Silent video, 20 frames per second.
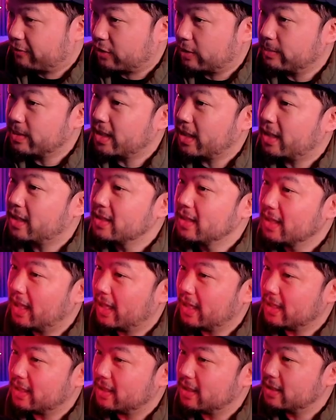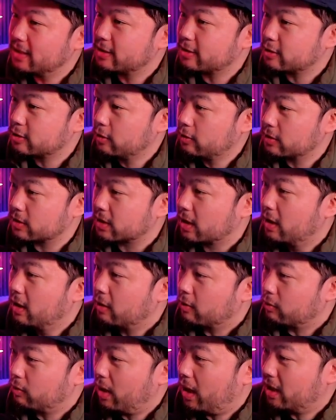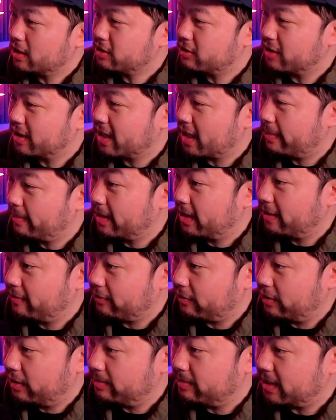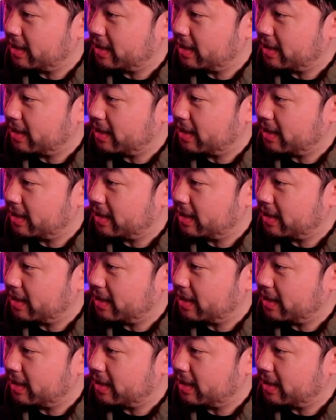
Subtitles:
from an unlikely source, Rodri coming up from